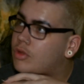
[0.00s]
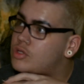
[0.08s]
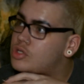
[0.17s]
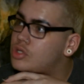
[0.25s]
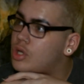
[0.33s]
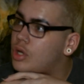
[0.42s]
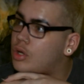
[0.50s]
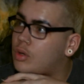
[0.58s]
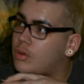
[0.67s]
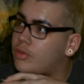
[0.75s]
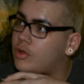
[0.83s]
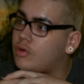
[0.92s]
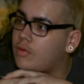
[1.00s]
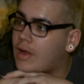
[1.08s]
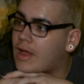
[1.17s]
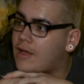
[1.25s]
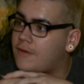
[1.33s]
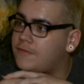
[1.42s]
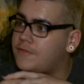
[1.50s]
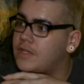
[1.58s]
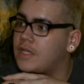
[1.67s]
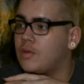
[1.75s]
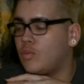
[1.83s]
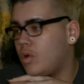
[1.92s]
So The Craft
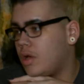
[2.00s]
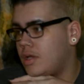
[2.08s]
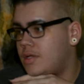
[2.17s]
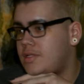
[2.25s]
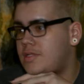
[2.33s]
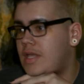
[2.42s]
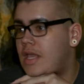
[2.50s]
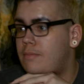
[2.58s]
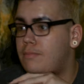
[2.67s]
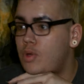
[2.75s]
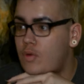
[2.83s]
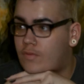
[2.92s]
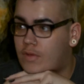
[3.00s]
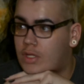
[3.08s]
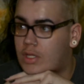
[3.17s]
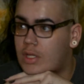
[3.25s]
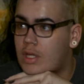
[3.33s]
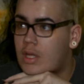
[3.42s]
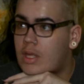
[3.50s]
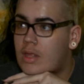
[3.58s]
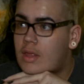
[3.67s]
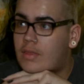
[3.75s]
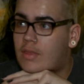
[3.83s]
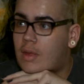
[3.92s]
was a movie
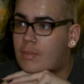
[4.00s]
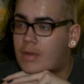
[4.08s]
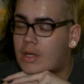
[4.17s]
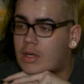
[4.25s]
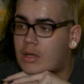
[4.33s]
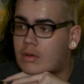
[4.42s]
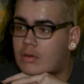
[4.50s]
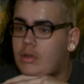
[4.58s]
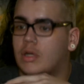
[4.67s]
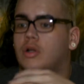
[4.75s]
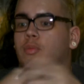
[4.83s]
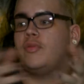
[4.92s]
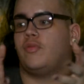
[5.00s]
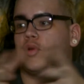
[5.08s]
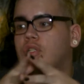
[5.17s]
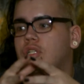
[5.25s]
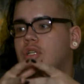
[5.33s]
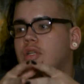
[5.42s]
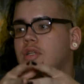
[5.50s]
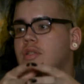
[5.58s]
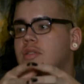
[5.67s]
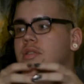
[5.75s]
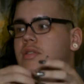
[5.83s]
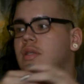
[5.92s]
about a group of
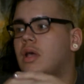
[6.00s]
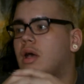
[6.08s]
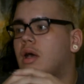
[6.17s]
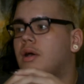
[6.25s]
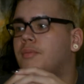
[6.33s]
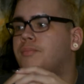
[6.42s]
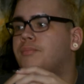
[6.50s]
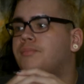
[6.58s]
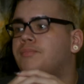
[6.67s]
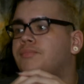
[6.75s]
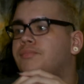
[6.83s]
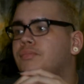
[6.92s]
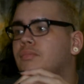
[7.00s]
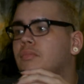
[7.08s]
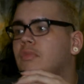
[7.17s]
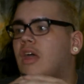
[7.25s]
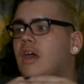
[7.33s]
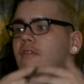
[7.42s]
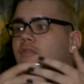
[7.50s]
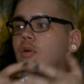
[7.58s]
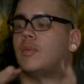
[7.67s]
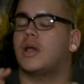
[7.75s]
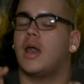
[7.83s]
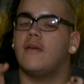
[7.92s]
witches that
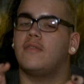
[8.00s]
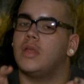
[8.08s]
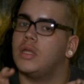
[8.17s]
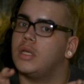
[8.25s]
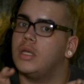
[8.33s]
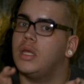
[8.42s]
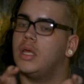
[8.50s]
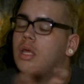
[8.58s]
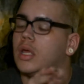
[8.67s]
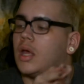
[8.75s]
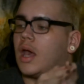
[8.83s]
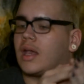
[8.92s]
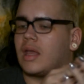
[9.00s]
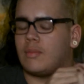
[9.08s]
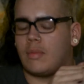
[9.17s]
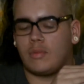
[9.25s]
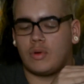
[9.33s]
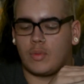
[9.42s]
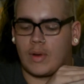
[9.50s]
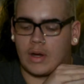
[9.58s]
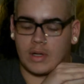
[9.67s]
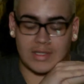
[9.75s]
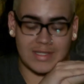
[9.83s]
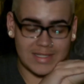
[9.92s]
form a coven. I can't remember where
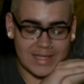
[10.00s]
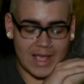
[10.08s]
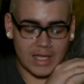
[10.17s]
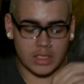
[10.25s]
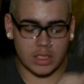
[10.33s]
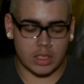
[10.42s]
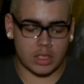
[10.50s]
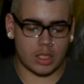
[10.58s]
it's set.